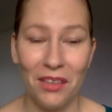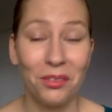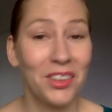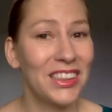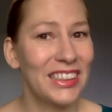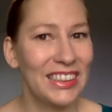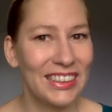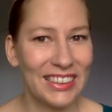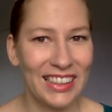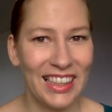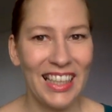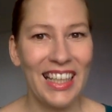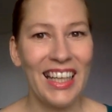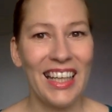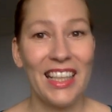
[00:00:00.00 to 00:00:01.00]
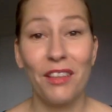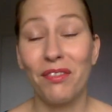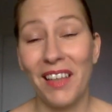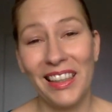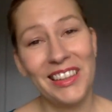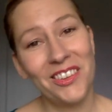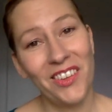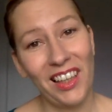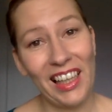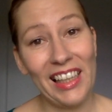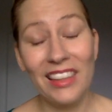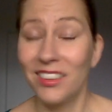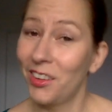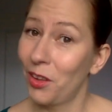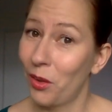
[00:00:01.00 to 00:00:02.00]
which is eventually
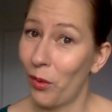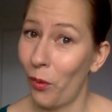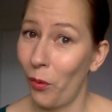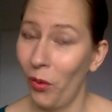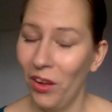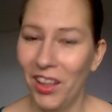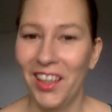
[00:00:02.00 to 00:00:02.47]
the goal.